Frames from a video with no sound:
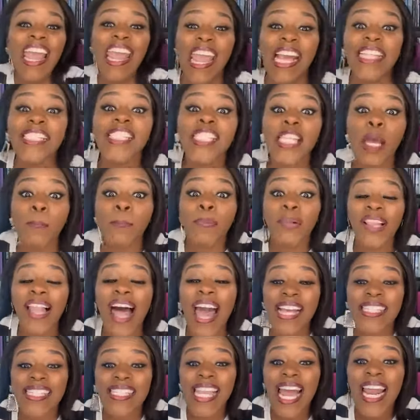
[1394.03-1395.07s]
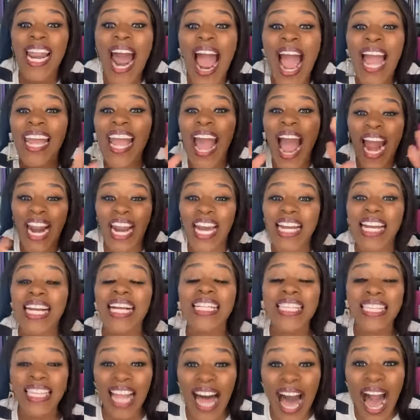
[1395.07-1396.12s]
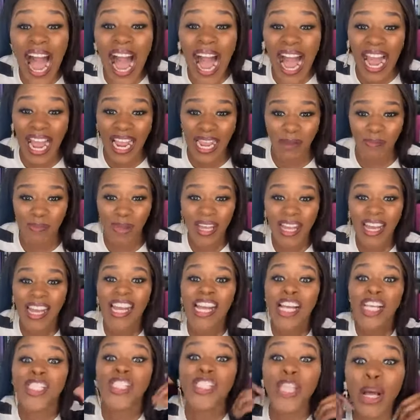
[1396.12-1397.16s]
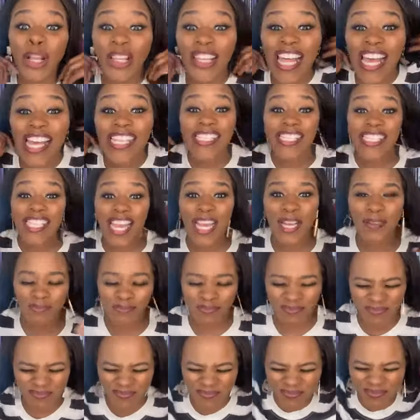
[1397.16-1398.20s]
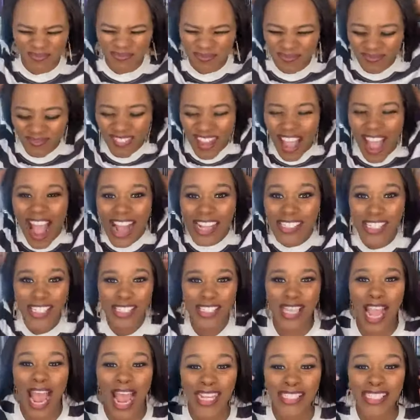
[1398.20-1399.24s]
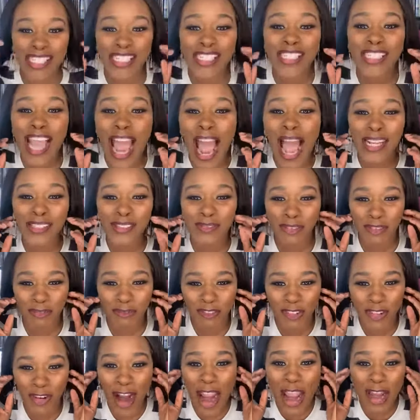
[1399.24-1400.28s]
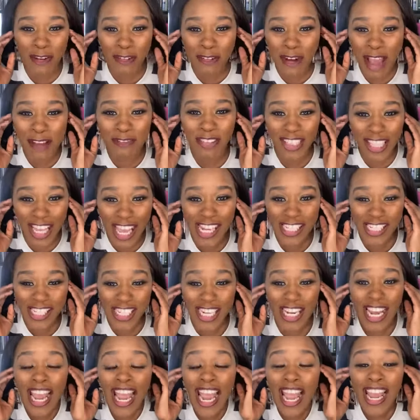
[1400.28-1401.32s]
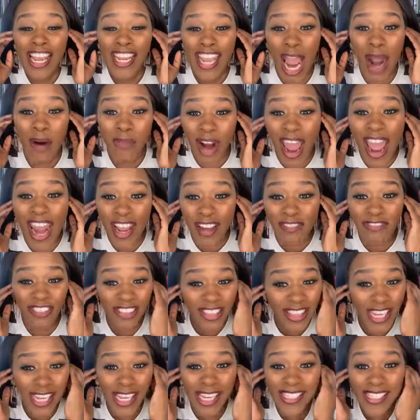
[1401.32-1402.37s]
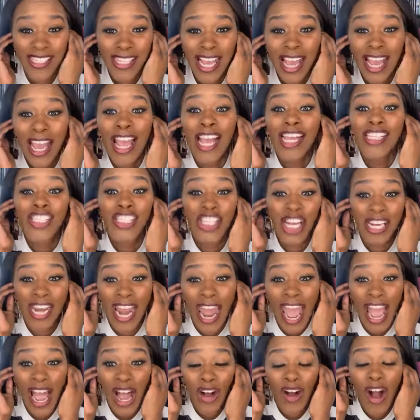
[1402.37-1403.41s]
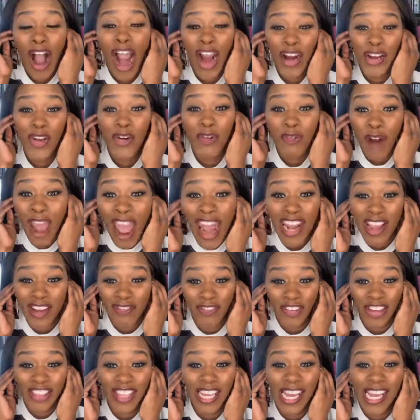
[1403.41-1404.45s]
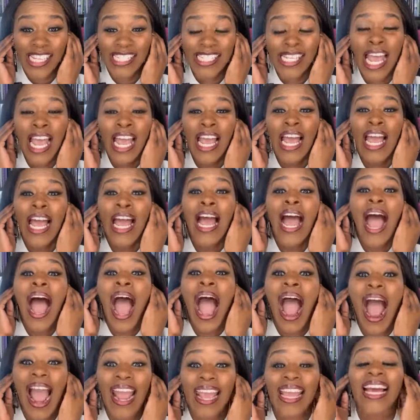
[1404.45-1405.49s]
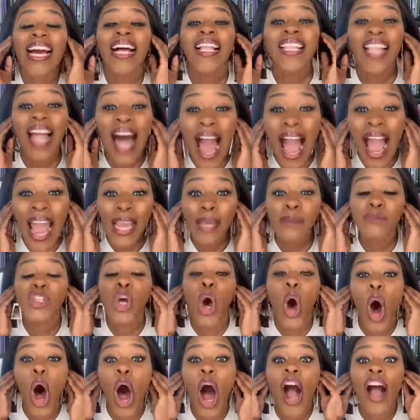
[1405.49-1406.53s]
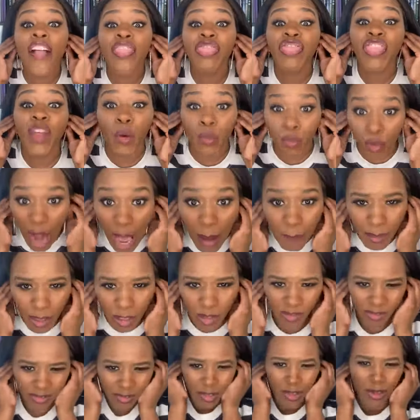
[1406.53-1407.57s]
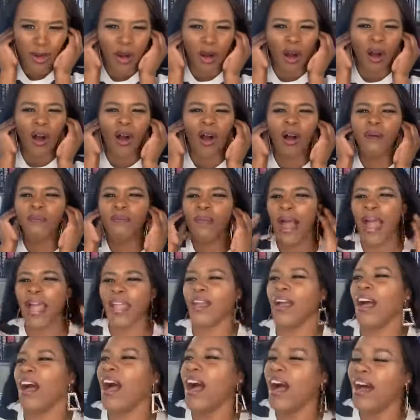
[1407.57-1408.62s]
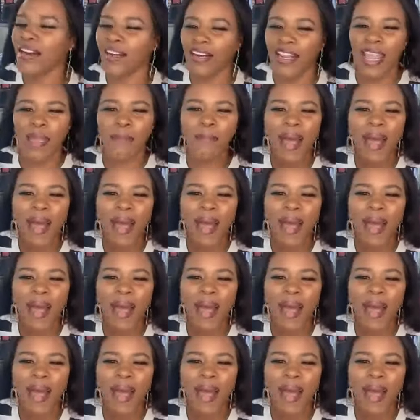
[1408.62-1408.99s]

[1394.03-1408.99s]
it's a place that I gotta climb. So listen, mm, I just I just got greater revelation. Y'all ready for this? Chanel, are you ready for this? I climbed on the rubble. Oh my God.